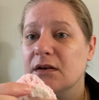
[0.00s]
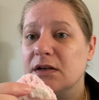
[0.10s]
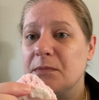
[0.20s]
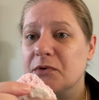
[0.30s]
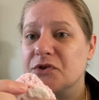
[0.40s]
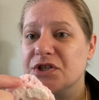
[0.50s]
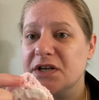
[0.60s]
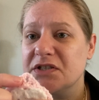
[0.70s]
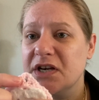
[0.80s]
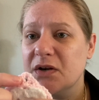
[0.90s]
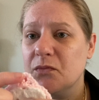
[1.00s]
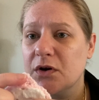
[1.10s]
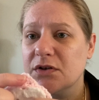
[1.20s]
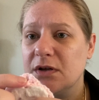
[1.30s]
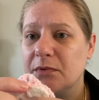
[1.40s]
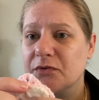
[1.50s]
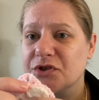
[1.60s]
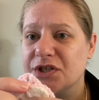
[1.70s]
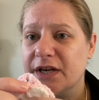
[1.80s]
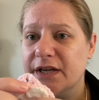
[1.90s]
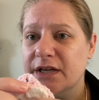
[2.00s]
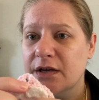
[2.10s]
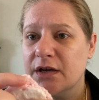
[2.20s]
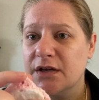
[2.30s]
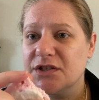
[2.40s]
double crochet, chain one, double crochet,